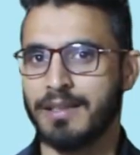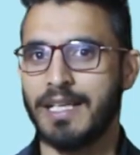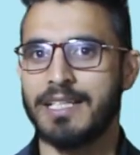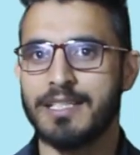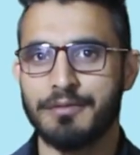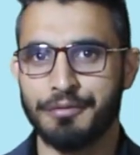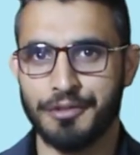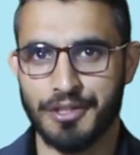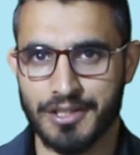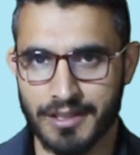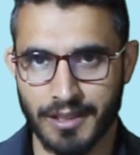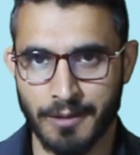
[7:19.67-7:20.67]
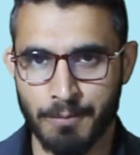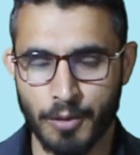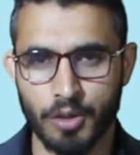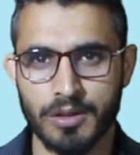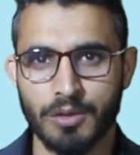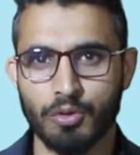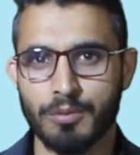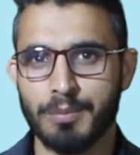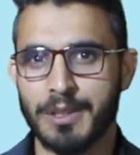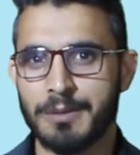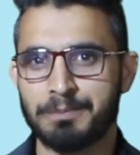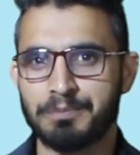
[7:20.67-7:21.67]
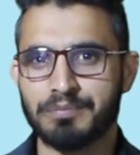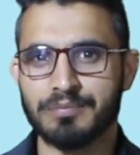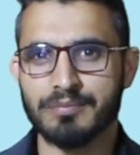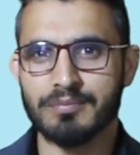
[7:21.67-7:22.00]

that is first thing. They would be